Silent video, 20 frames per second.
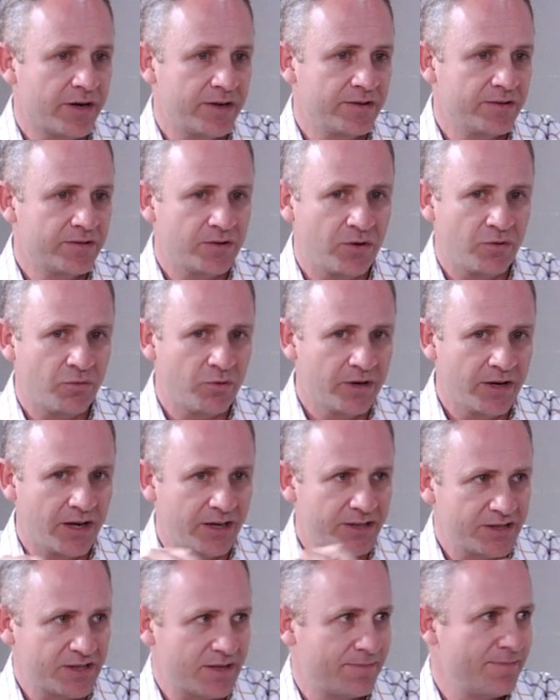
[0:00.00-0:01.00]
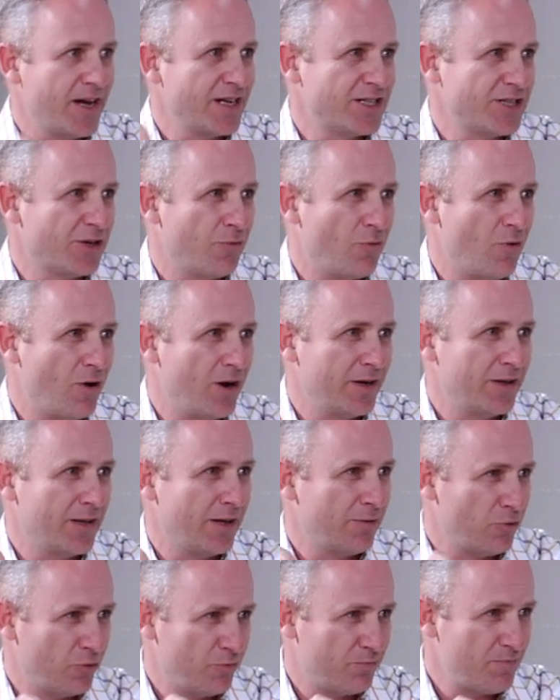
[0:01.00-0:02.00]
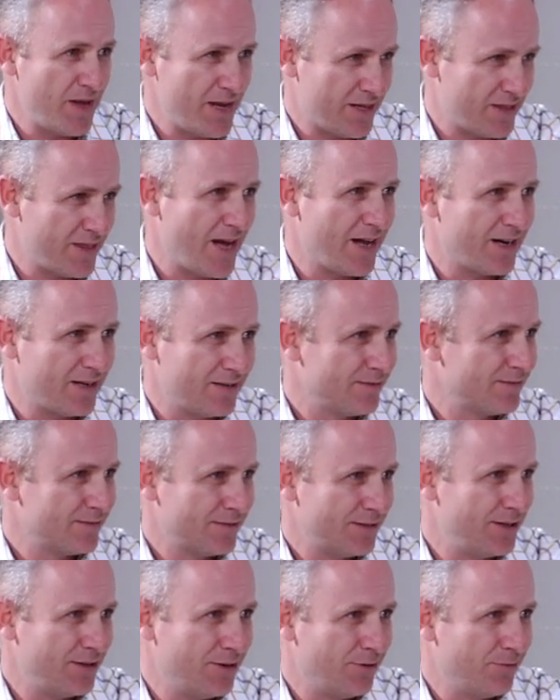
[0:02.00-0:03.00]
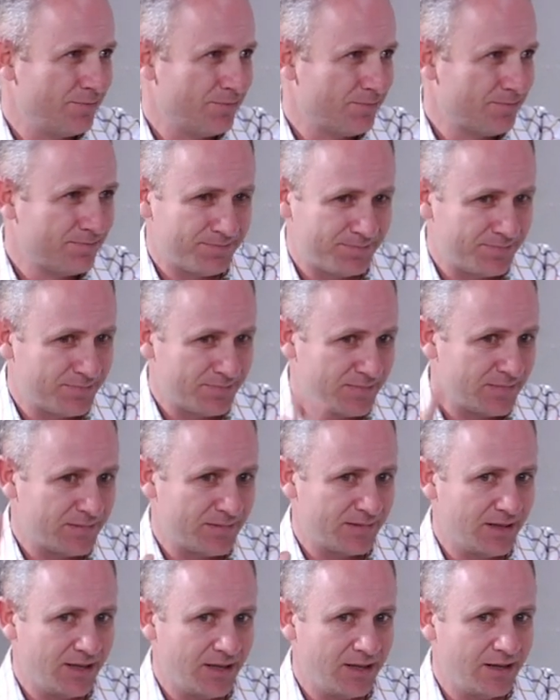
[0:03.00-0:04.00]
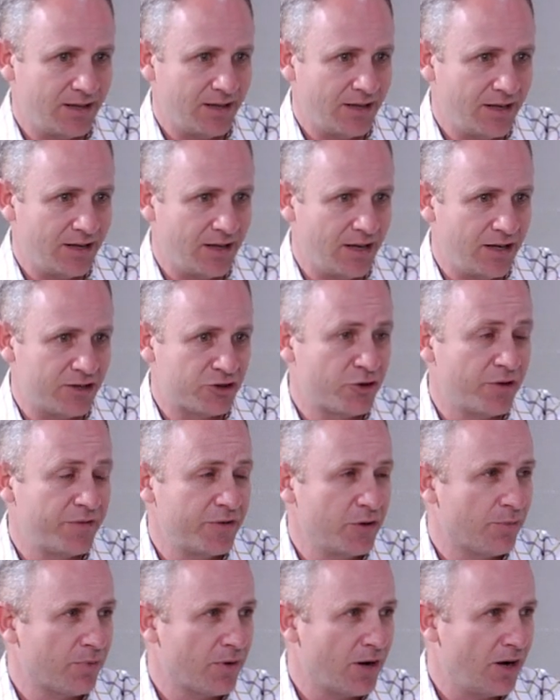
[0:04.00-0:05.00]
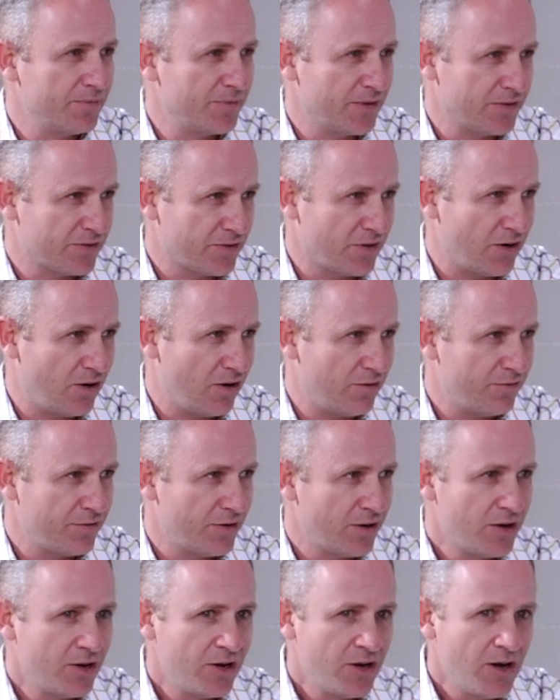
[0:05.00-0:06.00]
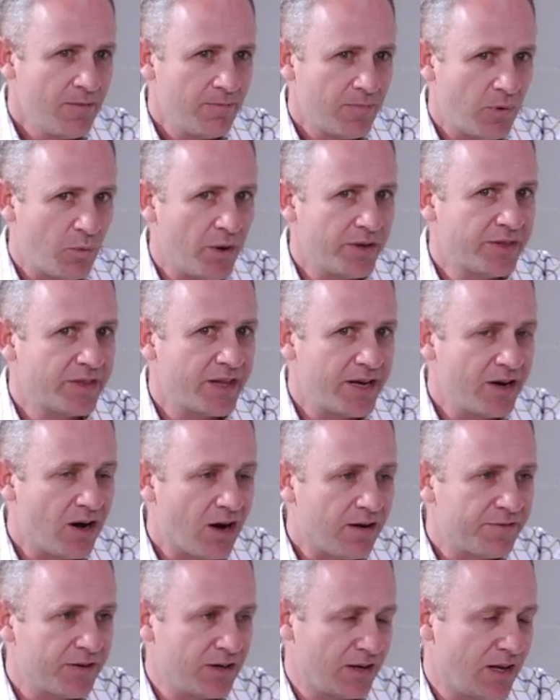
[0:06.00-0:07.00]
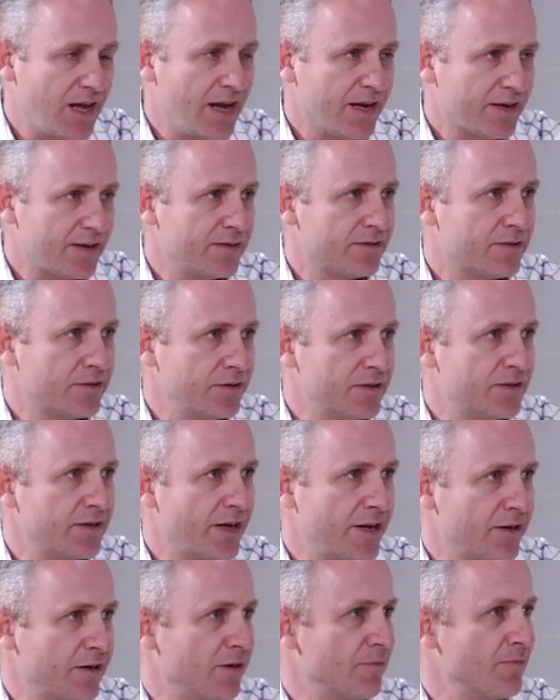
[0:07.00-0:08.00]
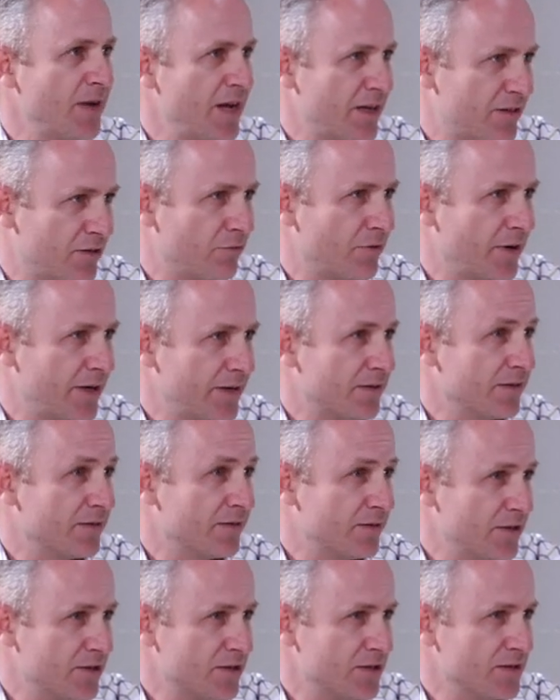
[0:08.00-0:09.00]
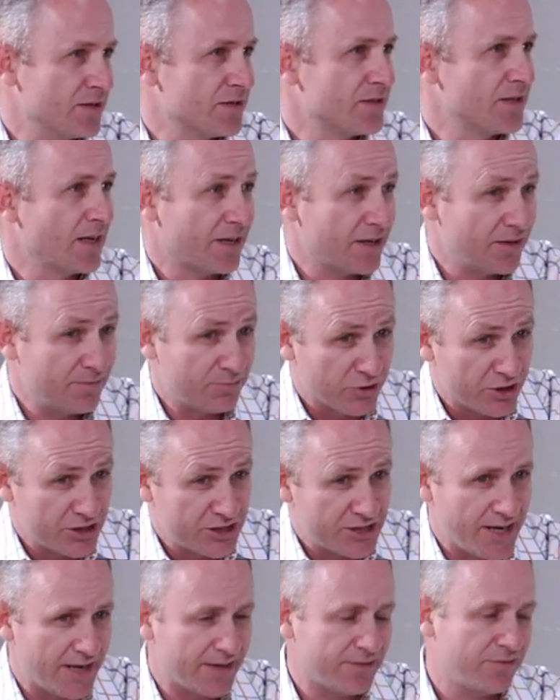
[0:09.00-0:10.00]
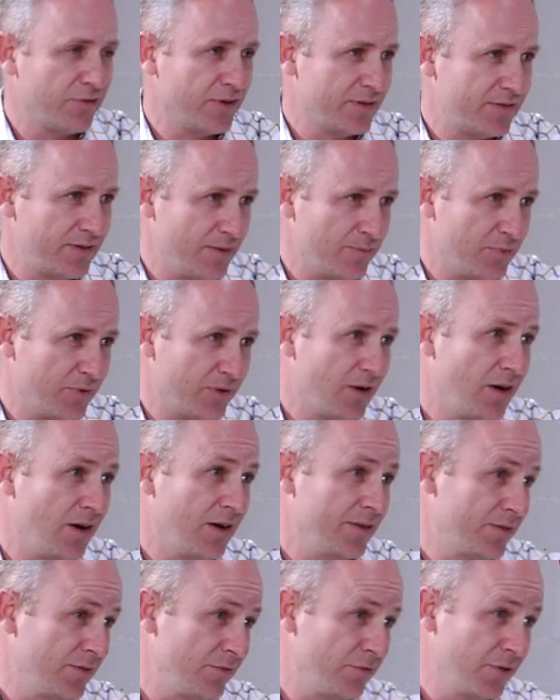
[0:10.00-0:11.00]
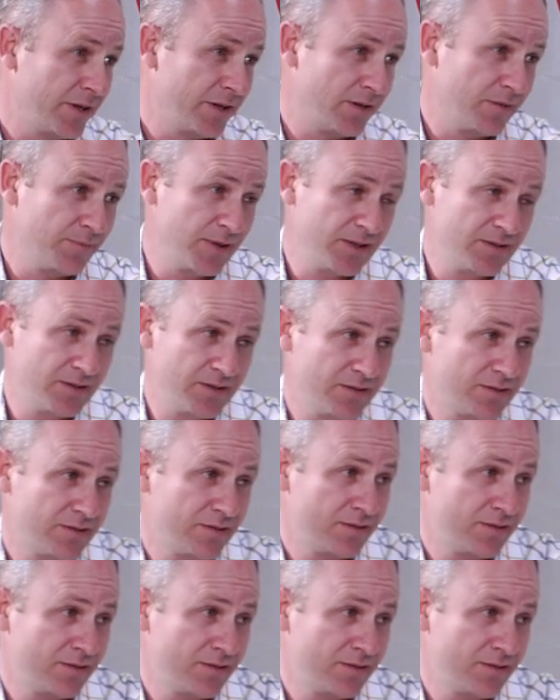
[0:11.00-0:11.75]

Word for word: And so we're not just a magic wand that will make that, you know, a, a, a trivial problem to solve. But what they often lack is good data to make the right decisions yeah. that can project, for example, cost of running the business.